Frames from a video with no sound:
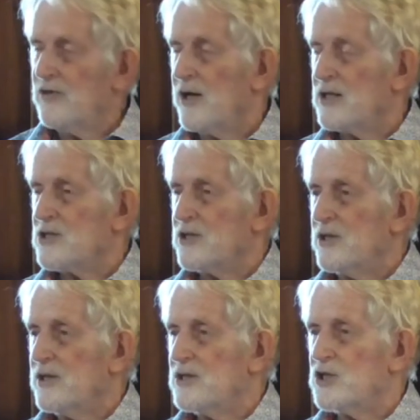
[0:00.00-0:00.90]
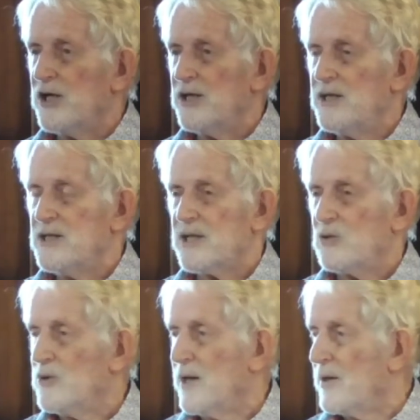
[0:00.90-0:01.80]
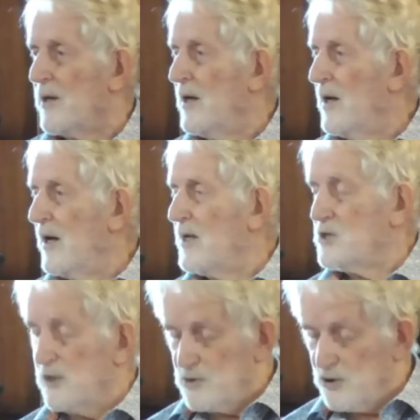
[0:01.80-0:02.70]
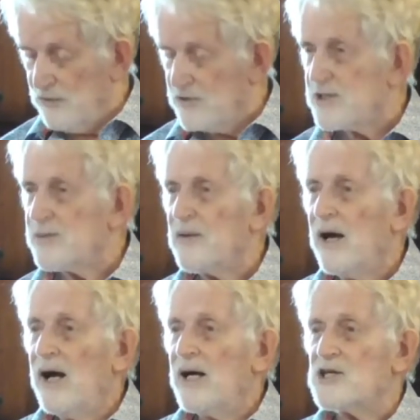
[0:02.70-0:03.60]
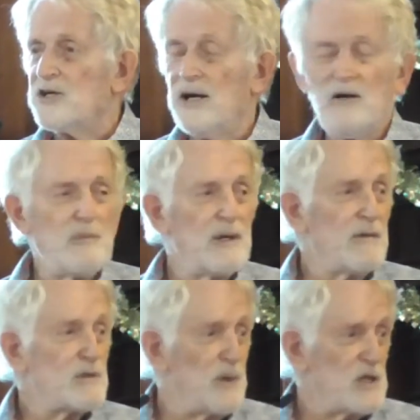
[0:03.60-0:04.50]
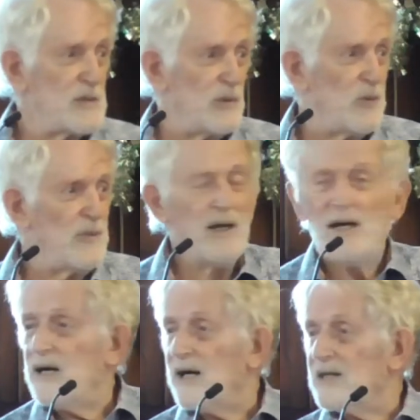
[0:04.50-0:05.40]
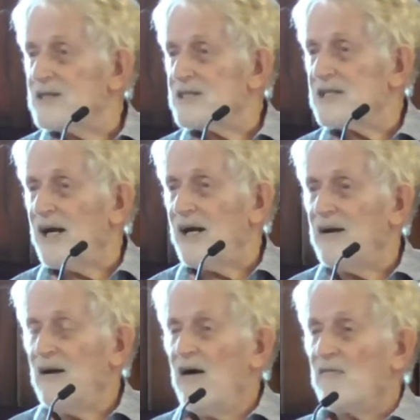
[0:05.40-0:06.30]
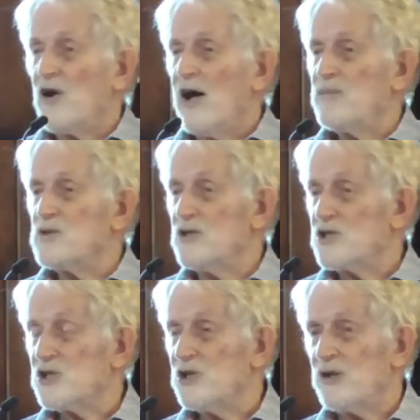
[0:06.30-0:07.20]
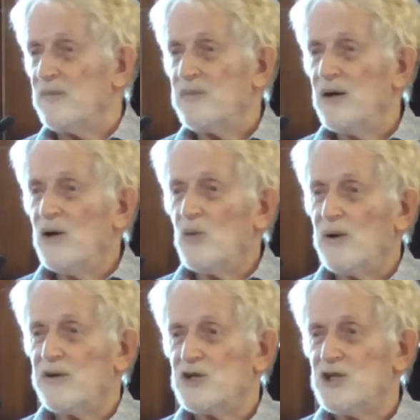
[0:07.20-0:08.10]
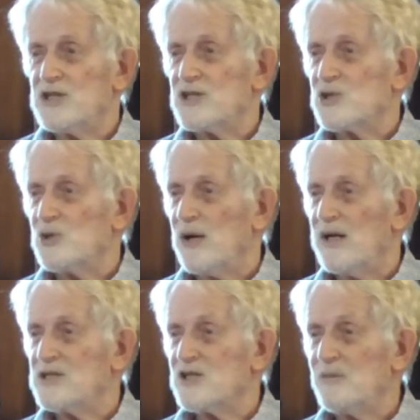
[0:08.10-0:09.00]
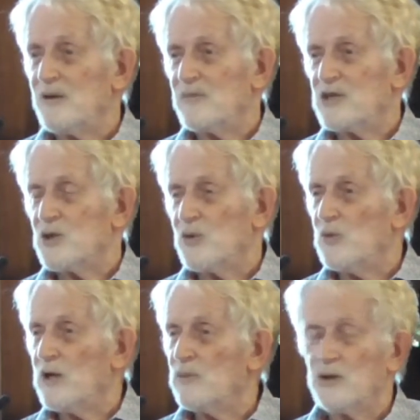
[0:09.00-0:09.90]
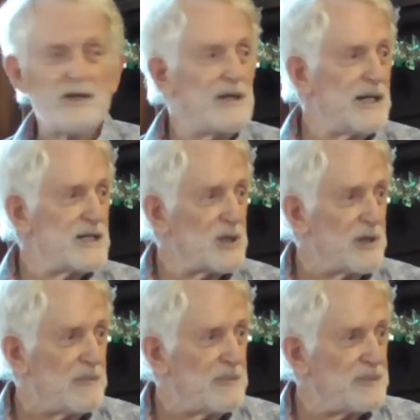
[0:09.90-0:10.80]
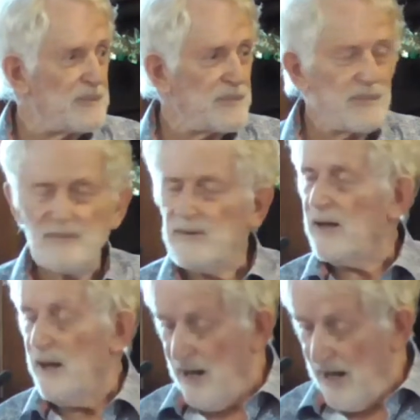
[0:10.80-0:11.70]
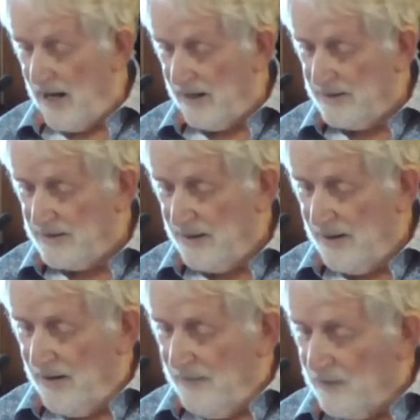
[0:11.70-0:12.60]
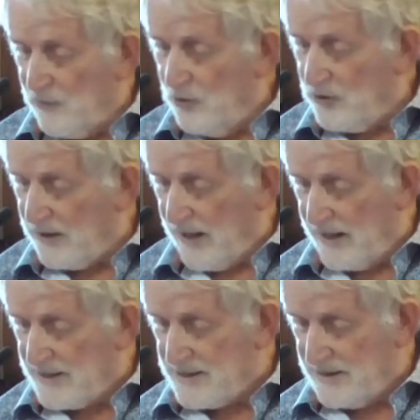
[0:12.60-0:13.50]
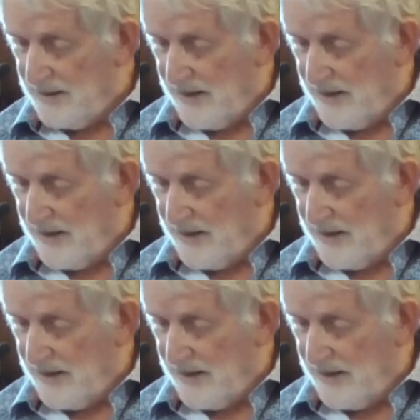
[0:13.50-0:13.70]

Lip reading: thanks to the Chinese and all the other ancient observers. And so now it becomes possible to say for absolute certain whether Jesus saw Halleys Comet, because we can put the dates on them. And if you look at